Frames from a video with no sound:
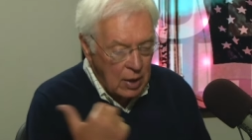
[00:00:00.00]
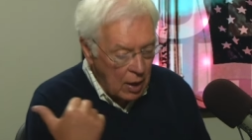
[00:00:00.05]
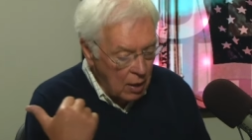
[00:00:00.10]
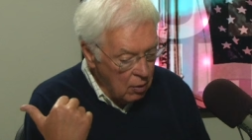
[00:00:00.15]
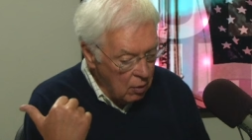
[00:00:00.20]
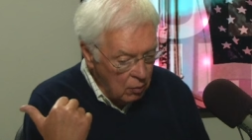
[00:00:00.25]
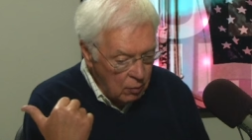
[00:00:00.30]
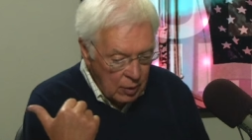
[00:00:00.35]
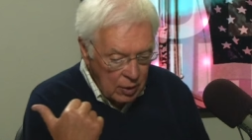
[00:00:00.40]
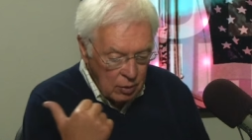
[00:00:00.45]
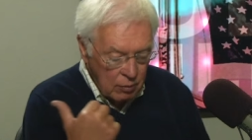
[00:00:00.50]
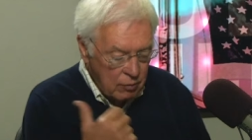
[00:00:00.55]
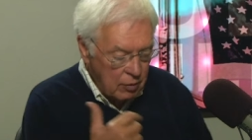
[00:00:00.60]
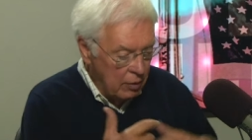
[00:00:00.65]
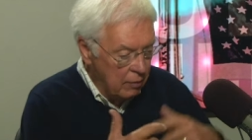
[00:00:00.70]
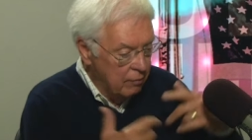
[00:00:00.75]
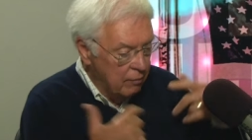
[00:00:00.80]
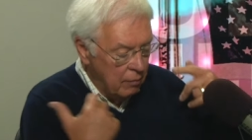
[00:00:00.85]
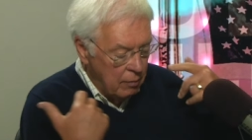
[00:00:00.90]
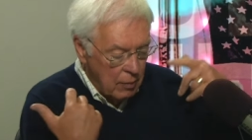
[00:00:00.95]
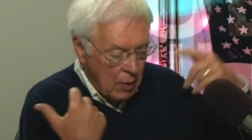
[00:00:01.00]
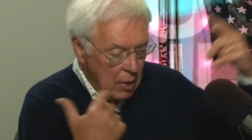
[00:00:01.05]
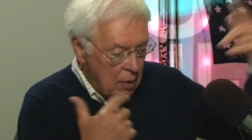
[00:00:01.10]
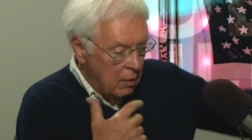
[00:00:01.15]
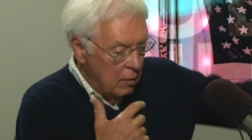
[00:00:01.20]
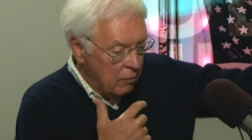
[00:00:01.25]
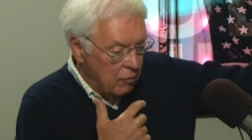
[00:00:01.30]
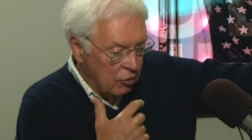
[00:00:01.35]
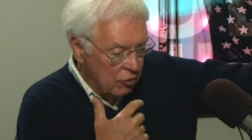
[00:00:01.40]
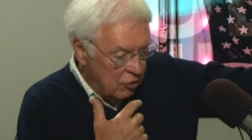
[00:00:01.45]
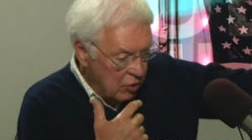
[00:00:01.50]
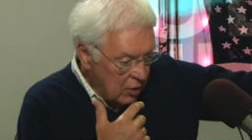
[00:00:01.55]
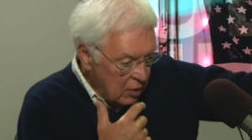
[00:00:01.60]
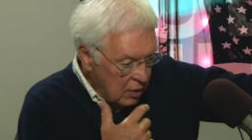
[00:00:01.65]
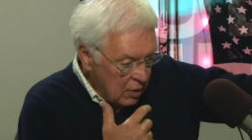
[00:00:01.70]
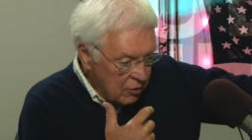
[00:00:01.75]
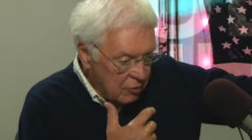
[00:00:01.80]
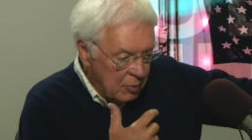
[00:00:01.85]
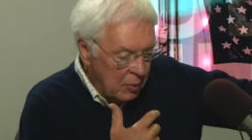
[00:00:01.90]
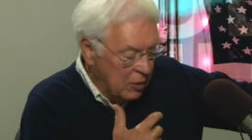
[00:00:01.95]
Carol went over to
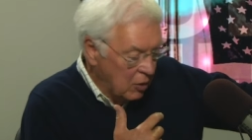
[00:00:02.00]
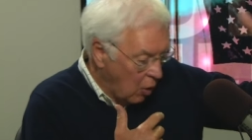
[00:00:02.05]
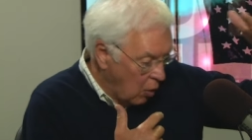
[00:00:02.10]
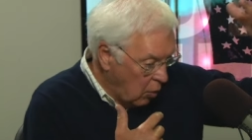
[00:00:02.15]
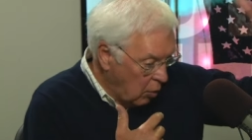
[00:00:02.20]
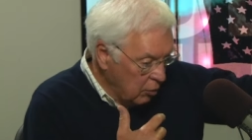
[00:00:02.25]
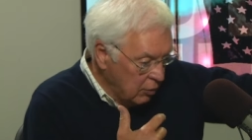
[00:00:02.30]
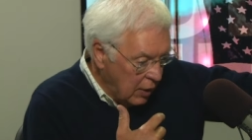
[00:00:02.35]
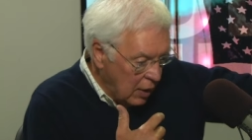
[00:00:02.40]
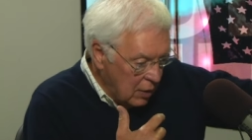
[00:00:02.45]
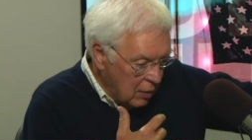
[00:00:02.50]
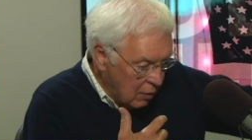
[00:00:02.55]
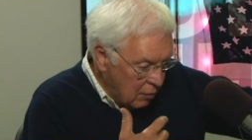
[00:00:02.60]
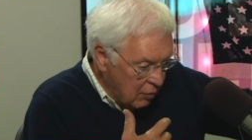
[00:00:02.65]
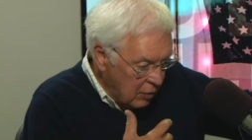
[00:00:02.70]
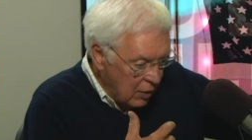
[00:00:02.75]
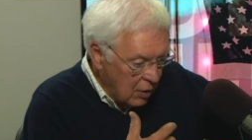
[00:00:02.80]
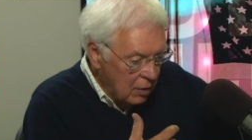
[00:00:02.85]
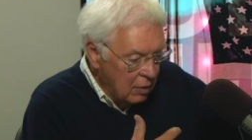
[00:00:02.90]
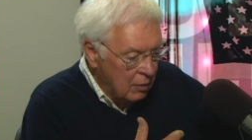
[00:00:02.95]
Virginia, spent the whole day over there,